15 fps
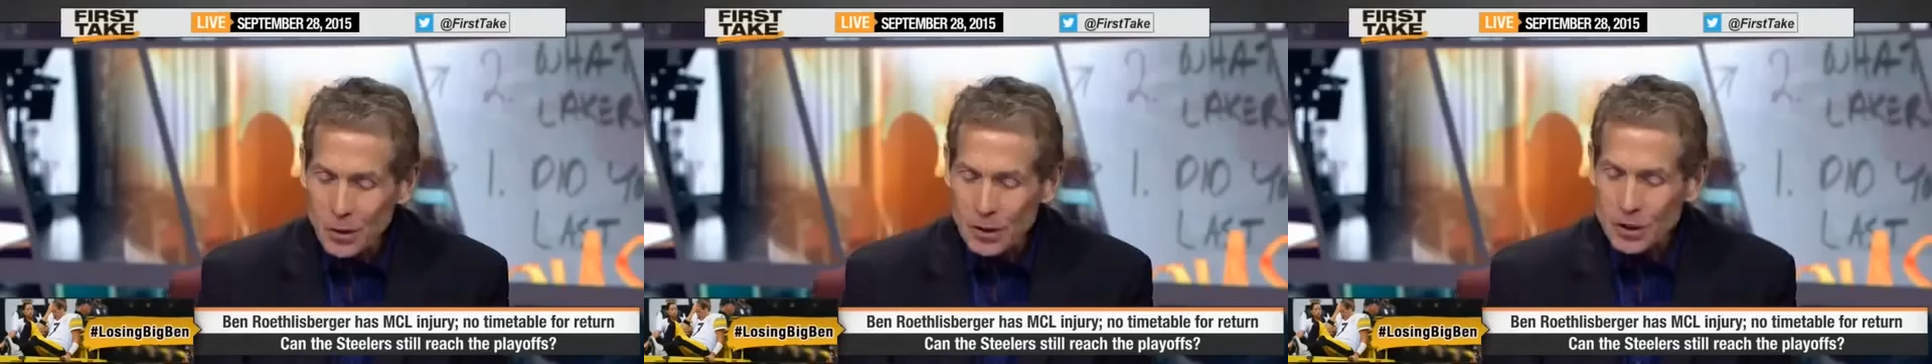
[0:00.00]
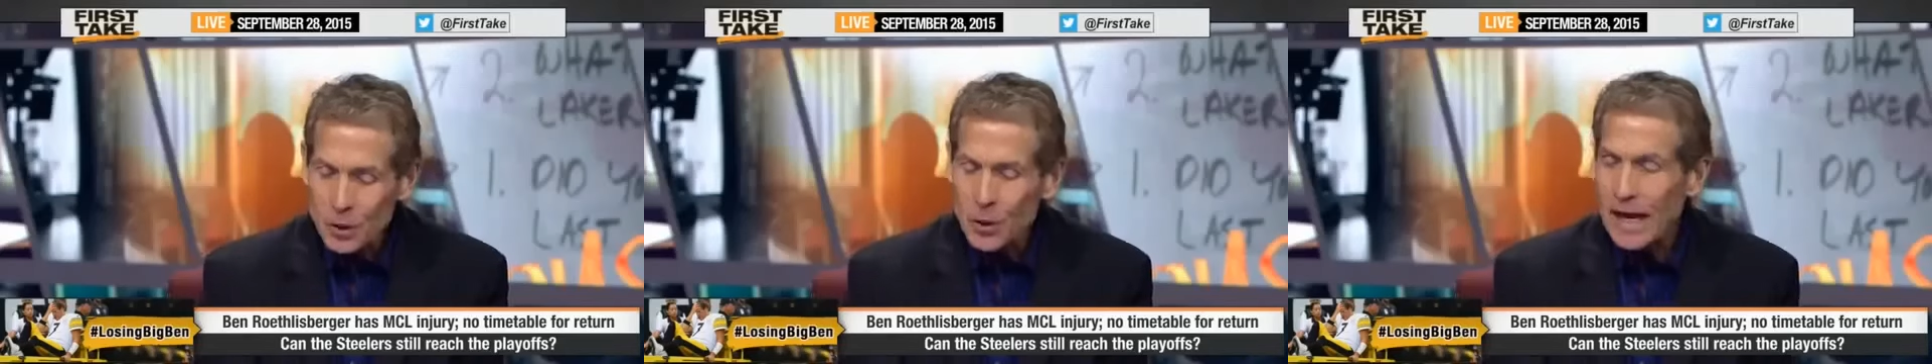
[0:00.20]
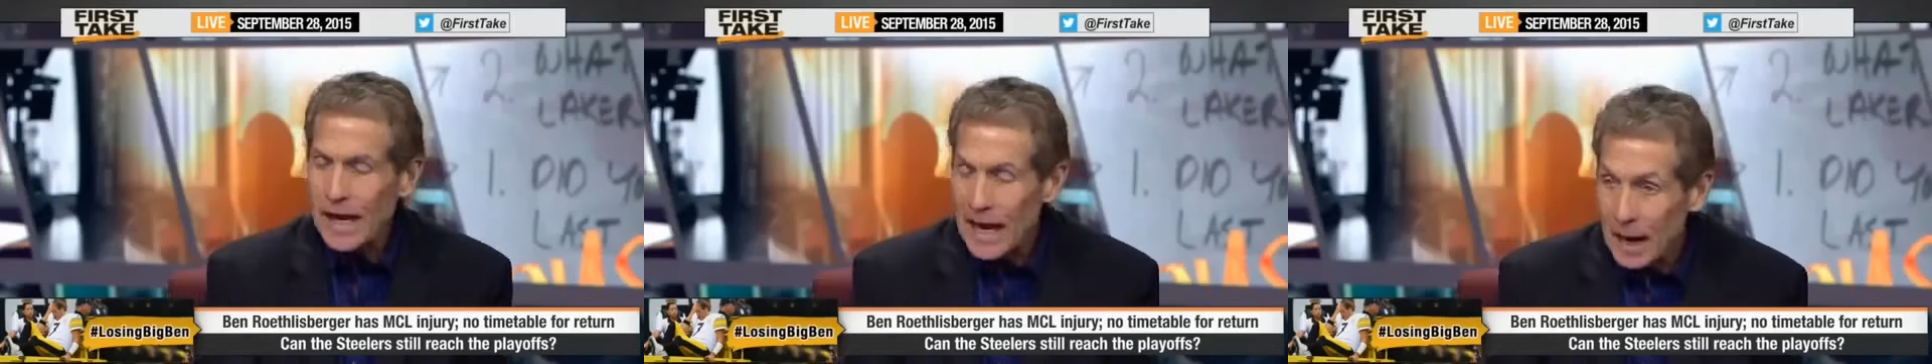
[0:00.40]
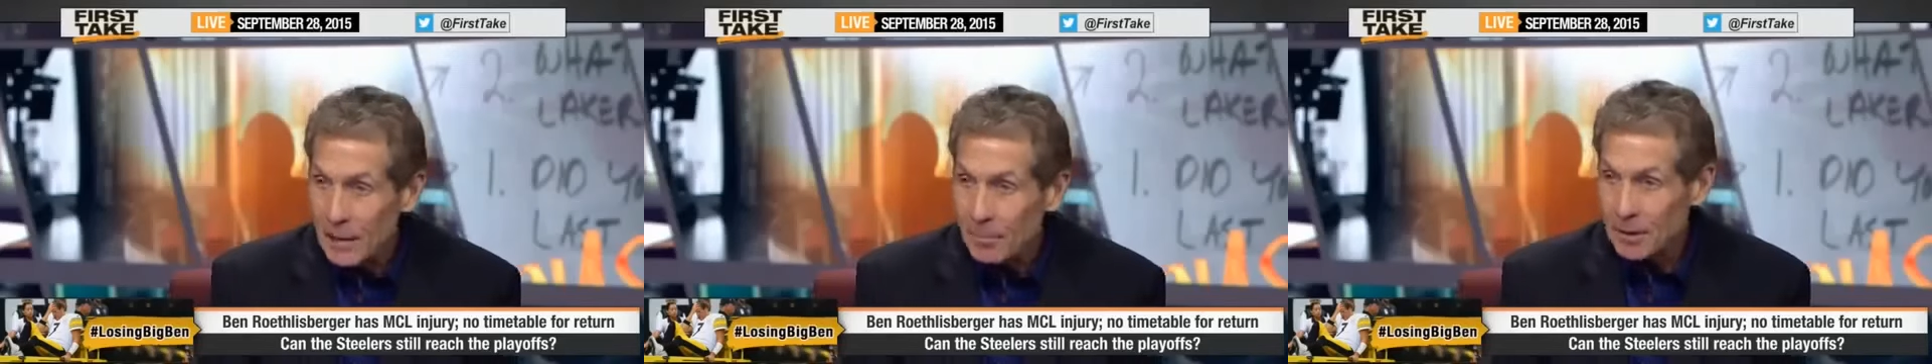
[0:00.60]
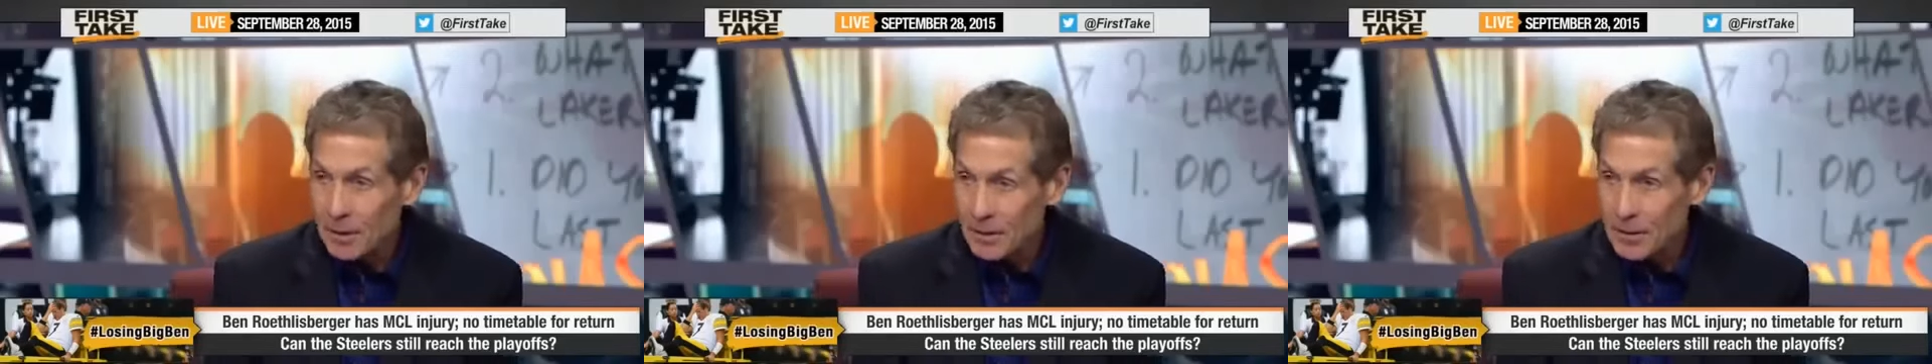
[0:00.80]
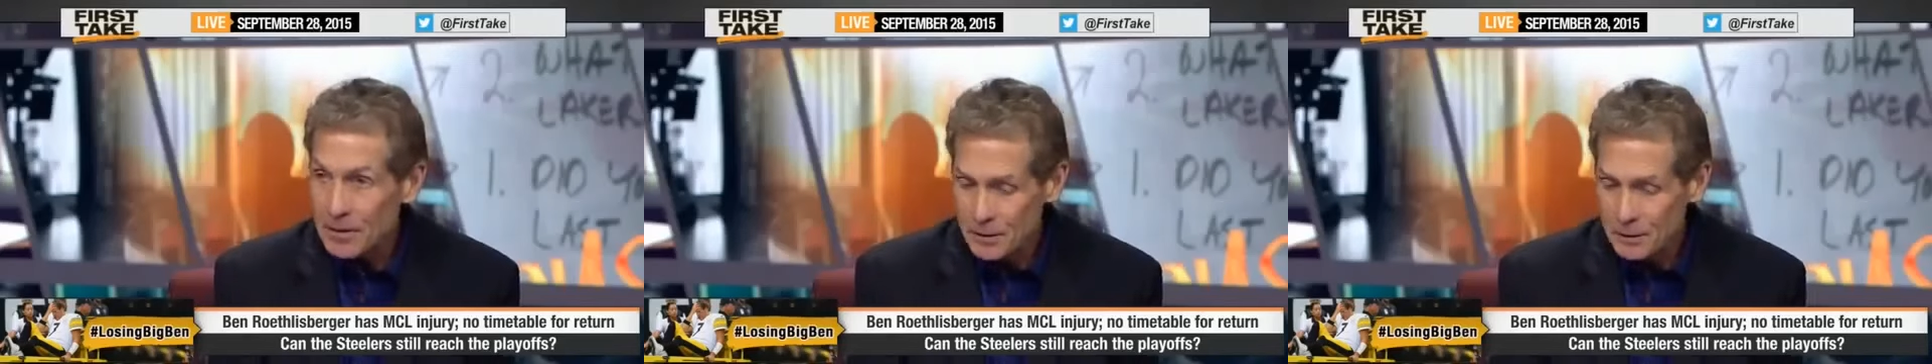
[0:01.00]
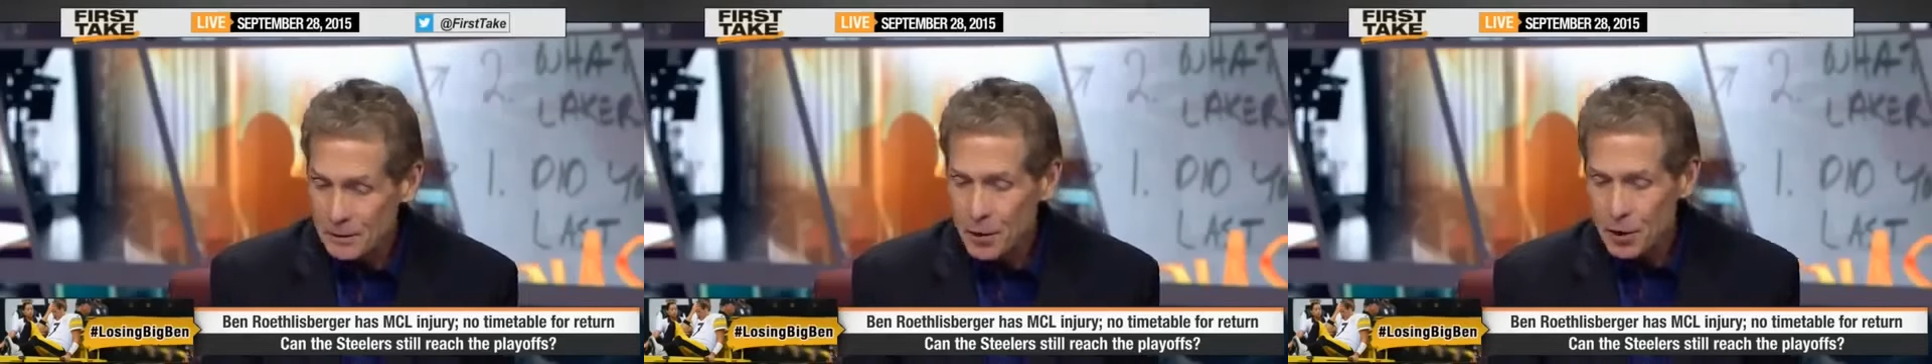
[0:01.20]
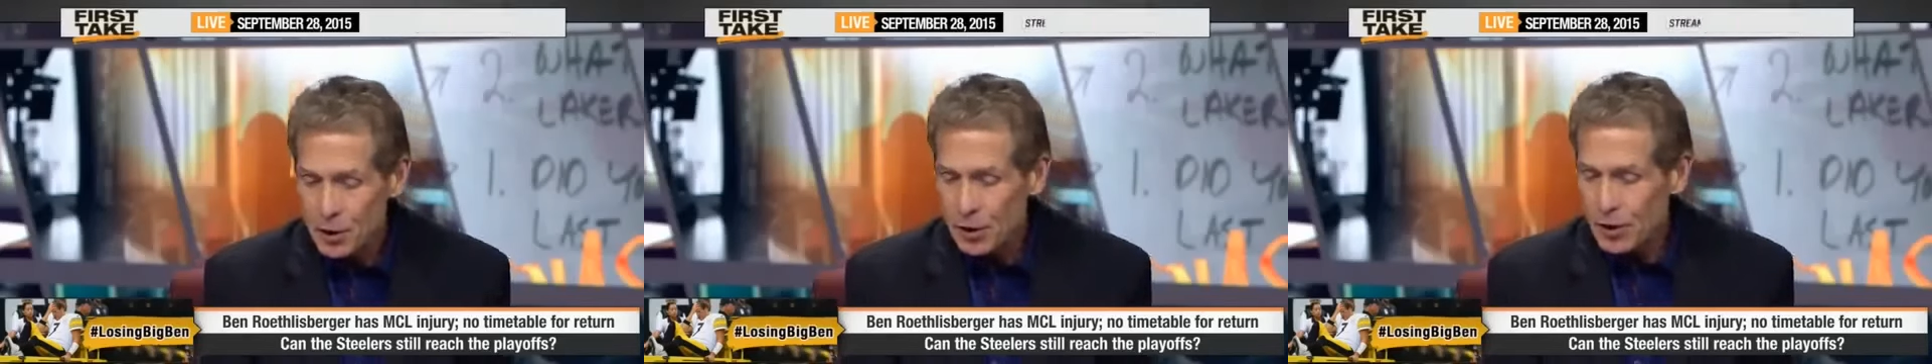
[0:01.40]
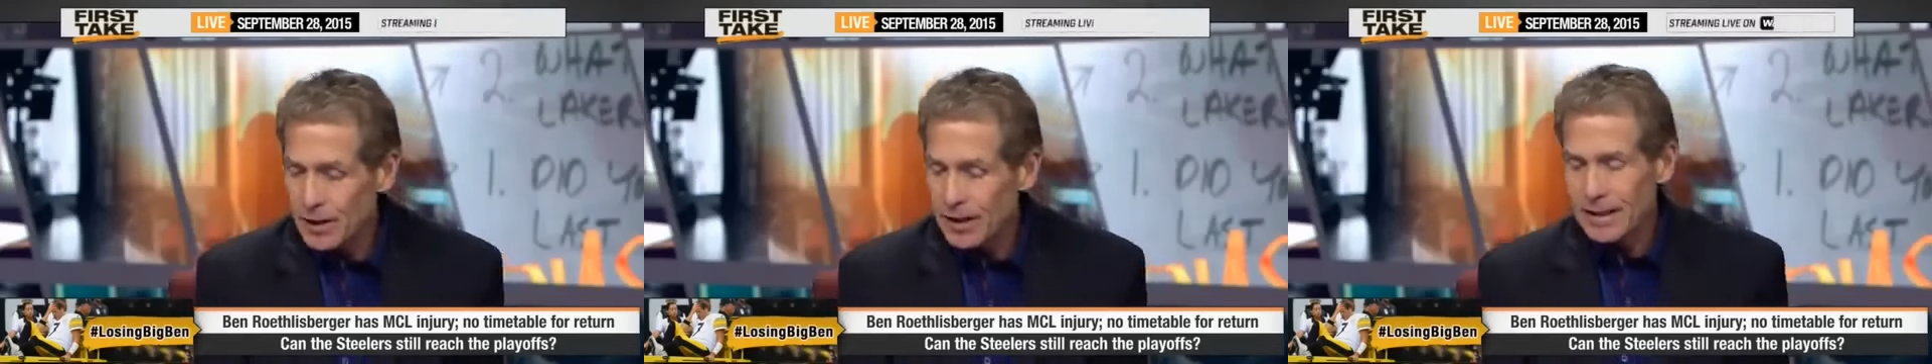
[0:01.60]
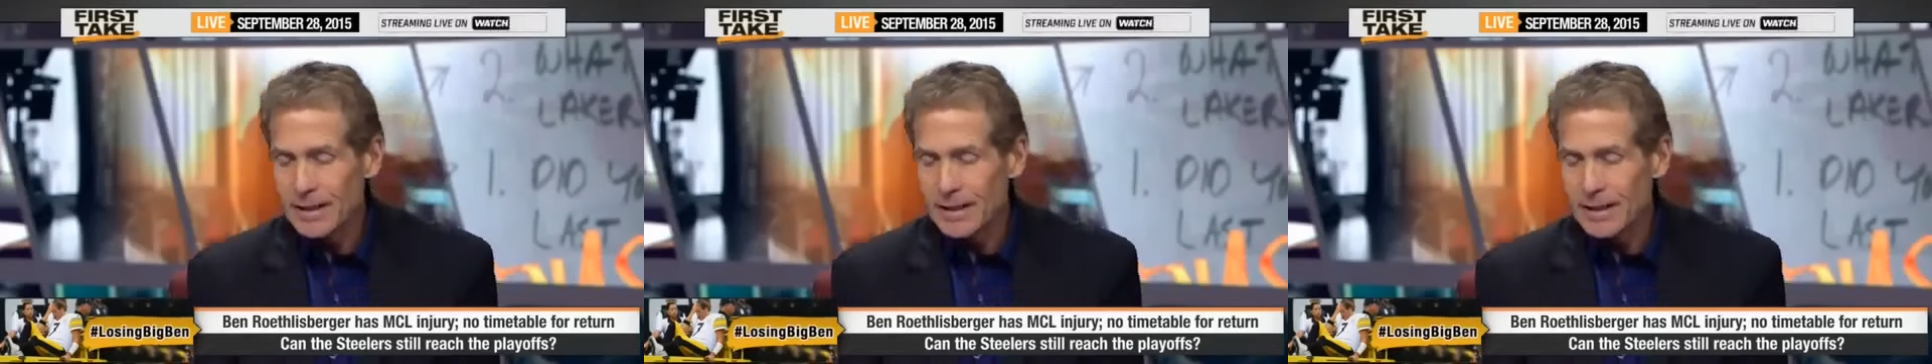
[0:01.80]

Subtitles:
at what's going to happen in this division,